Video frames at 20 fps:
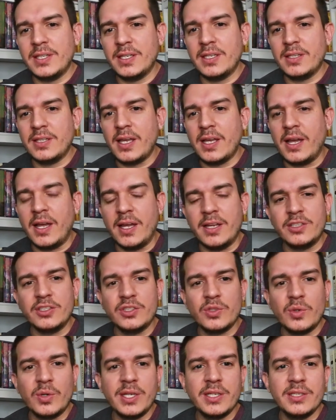and that I
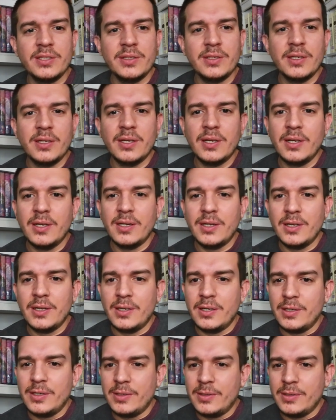enjoyed.
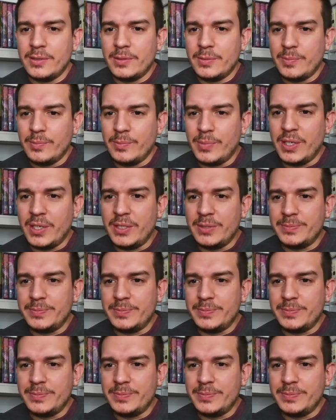But